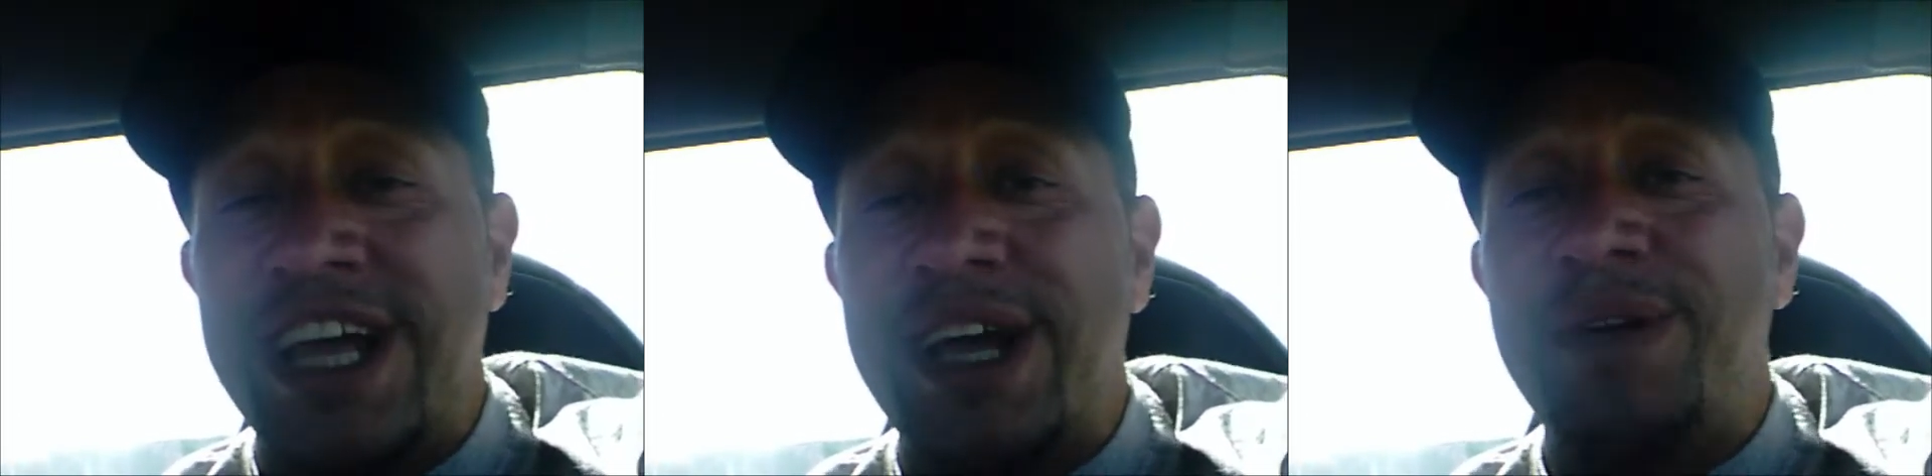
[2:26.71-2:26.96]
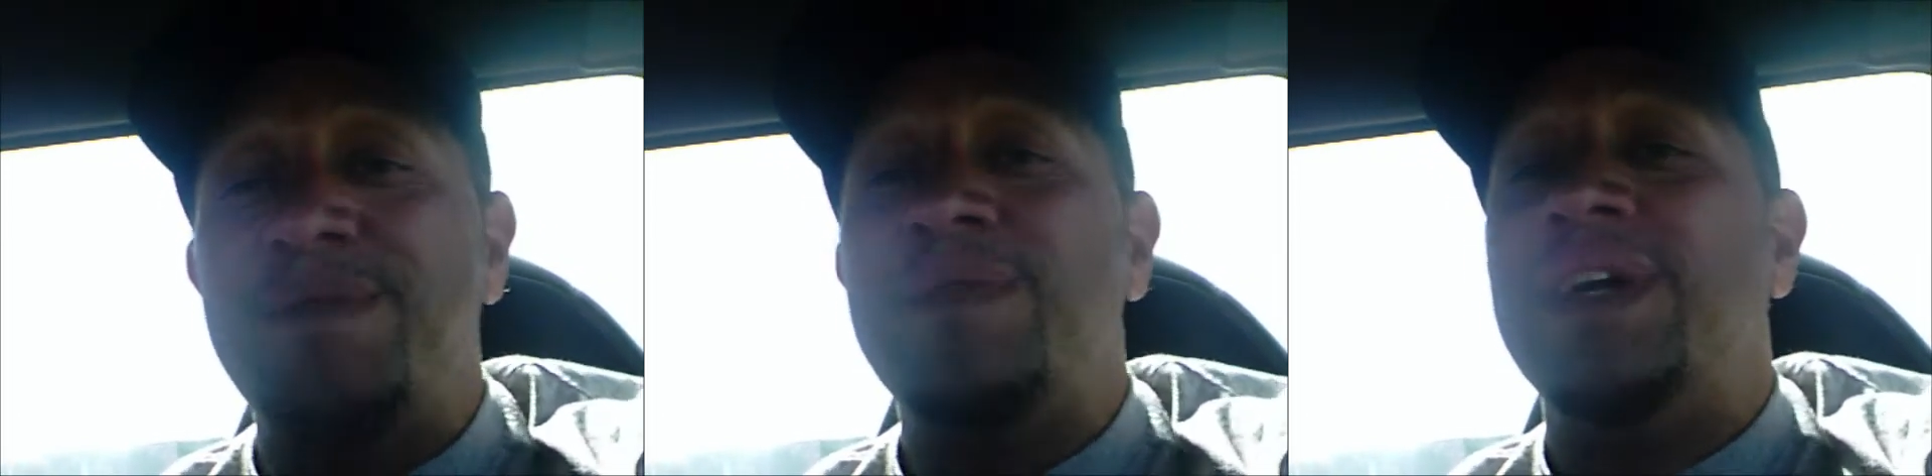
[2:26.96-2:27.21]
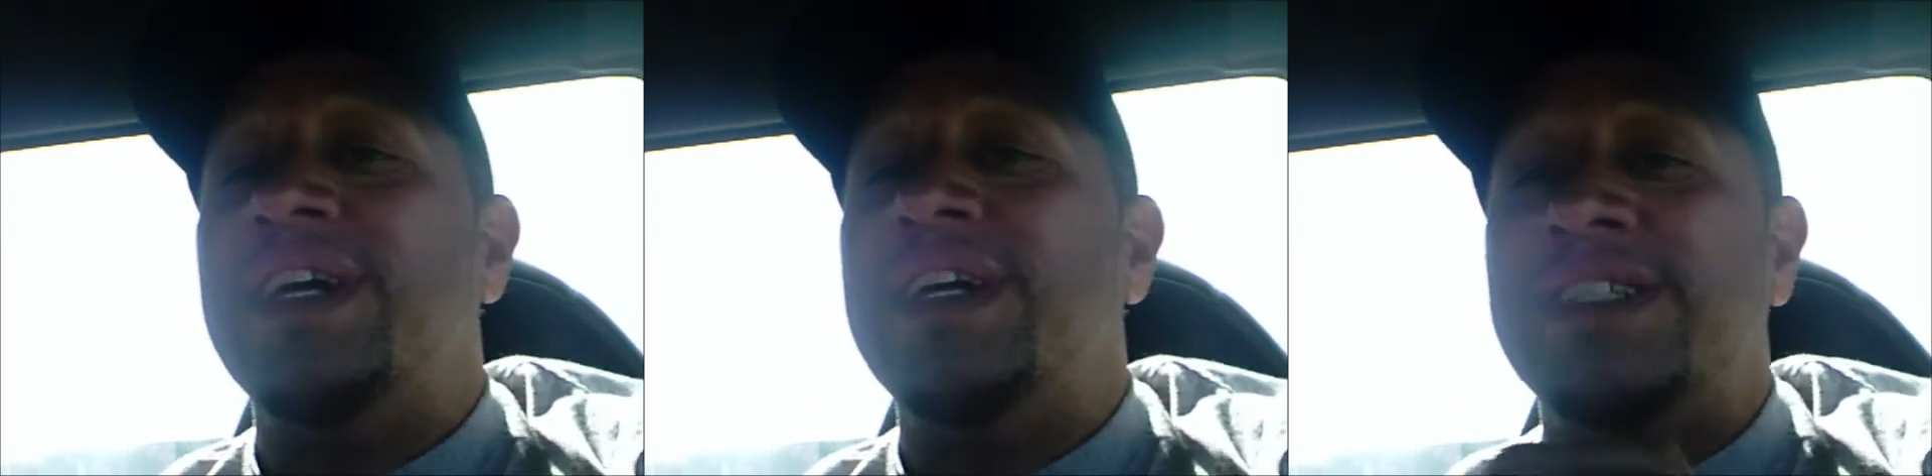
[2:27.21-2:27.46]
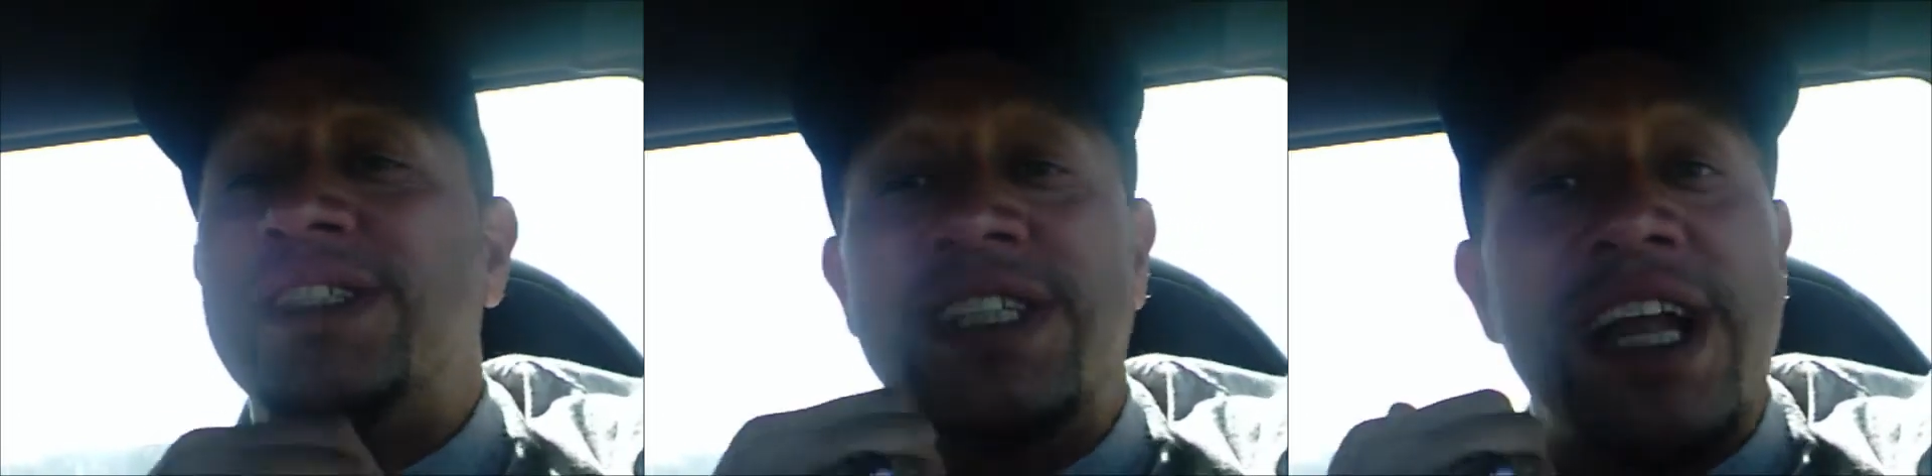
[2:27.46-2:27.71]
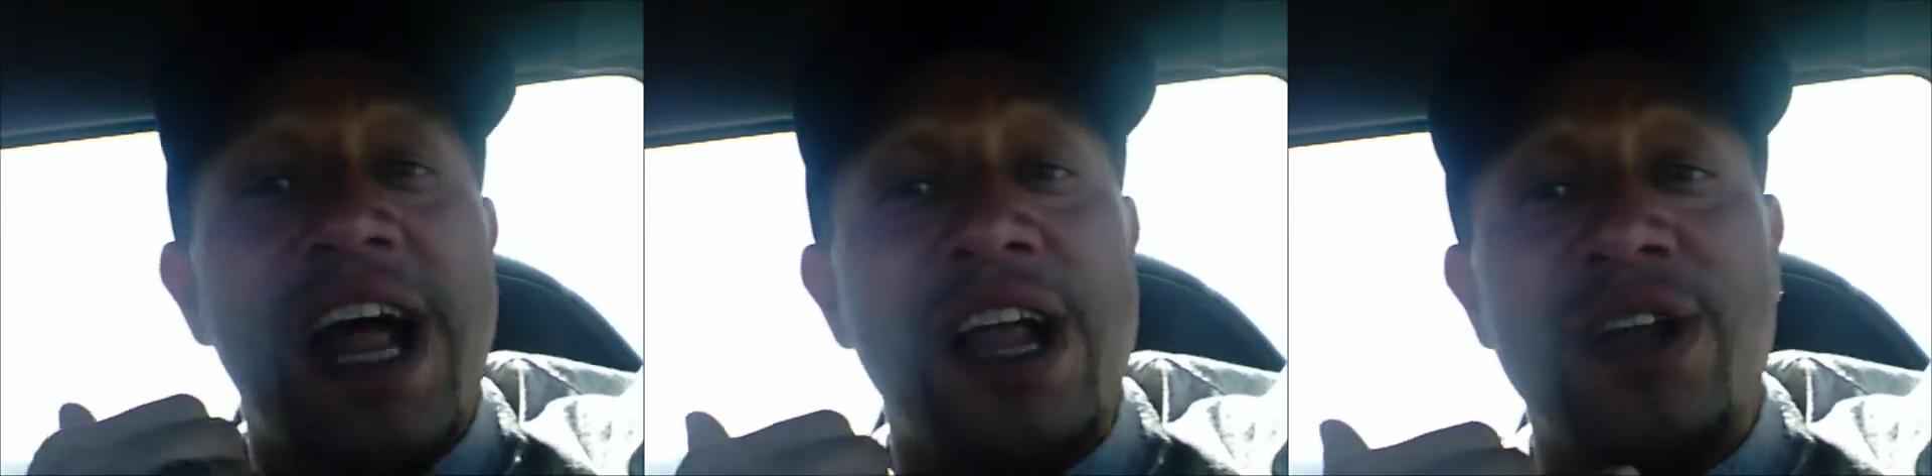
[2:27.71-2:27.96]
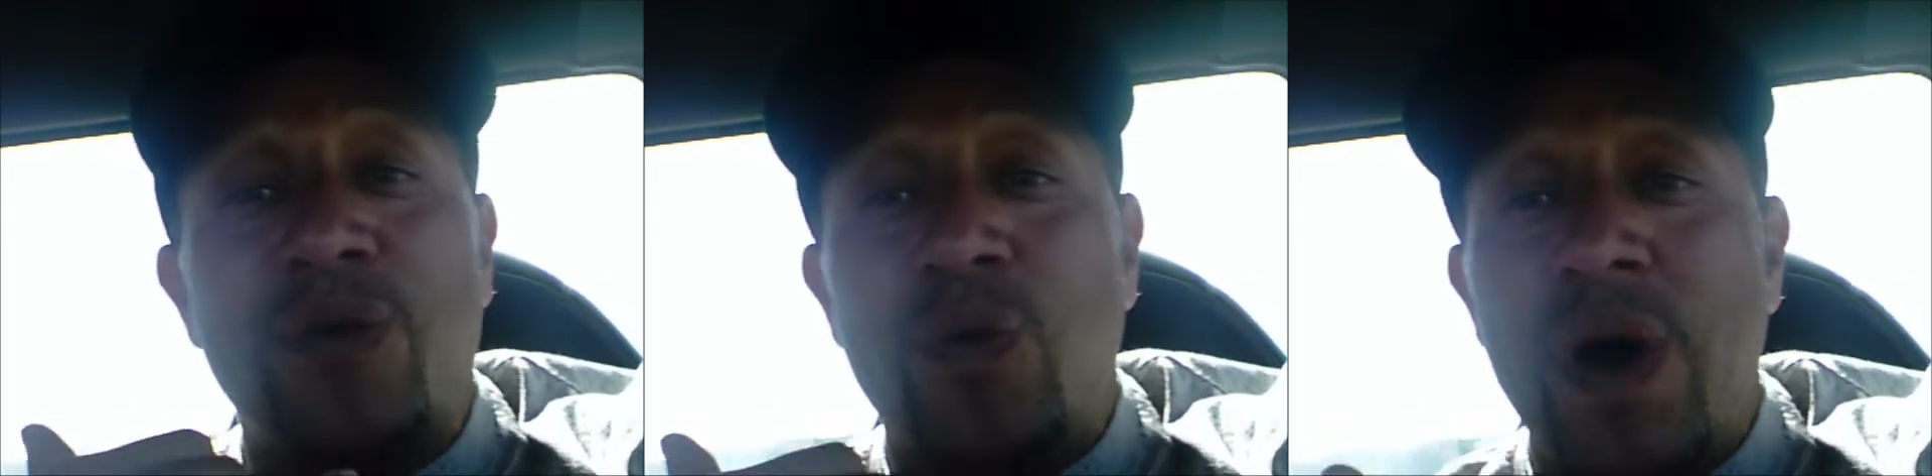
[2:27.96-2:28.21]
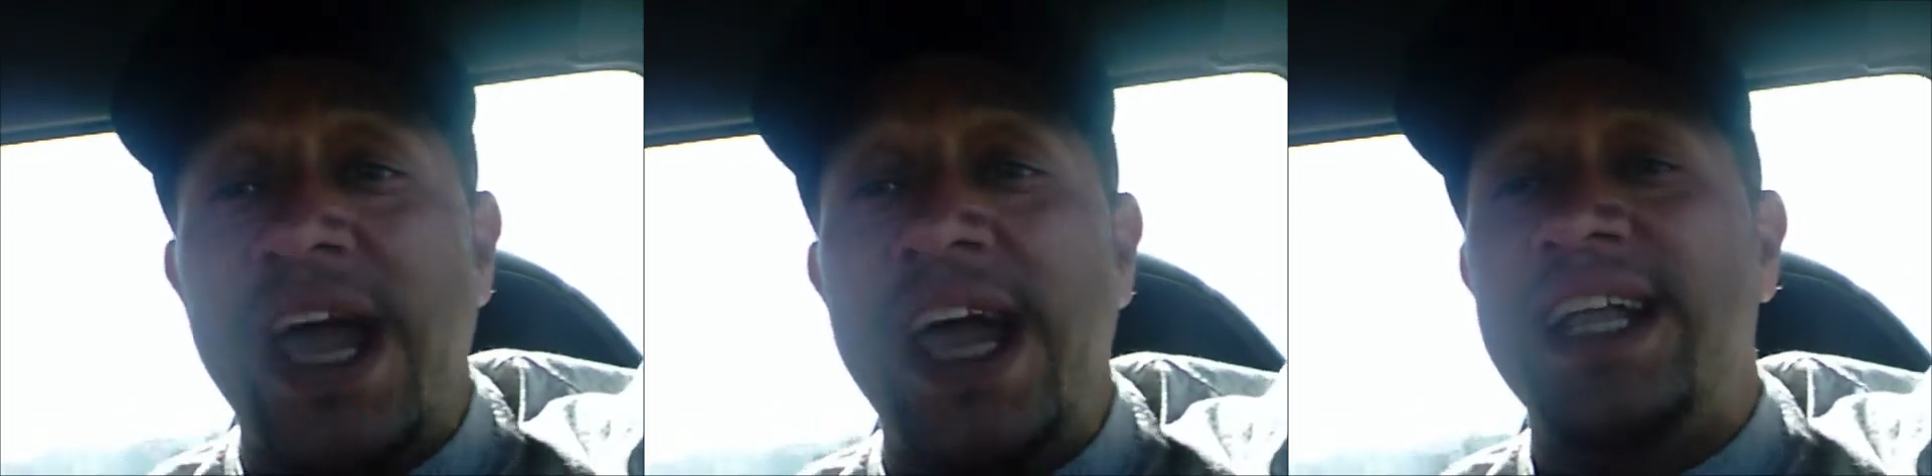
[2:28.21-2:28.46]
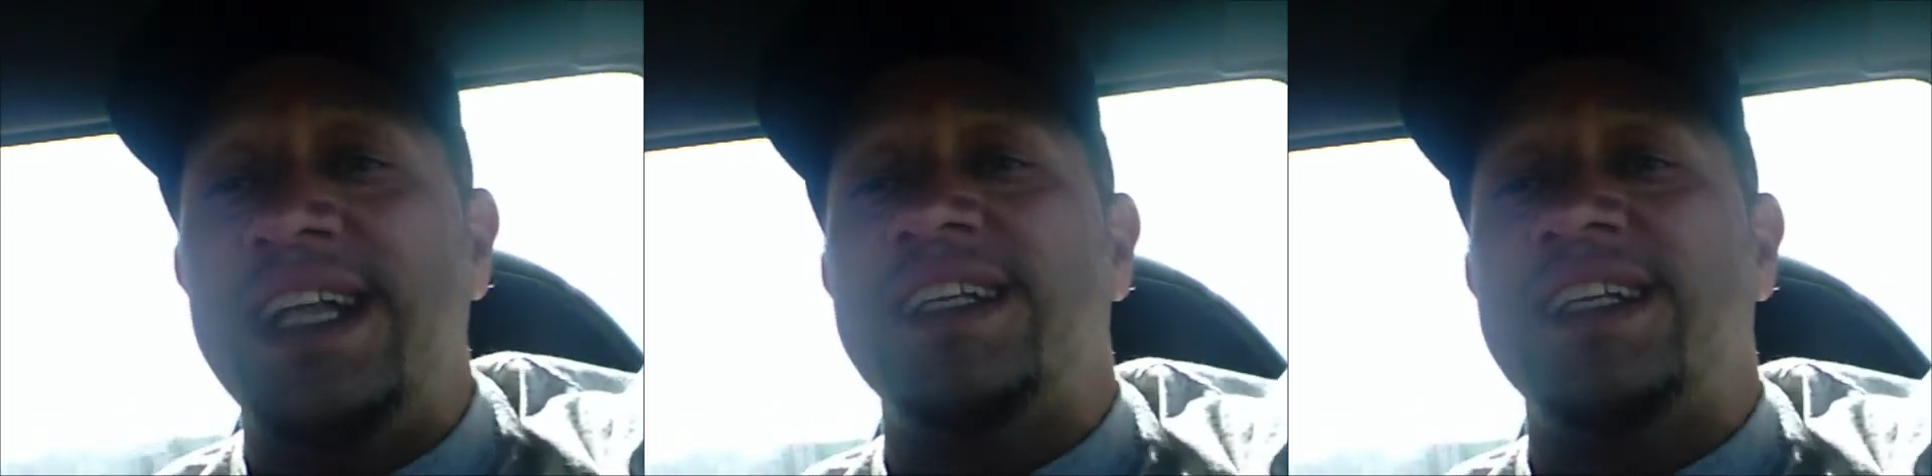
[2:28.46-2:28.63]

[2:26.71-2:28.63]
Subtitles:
Him, sit down and wait,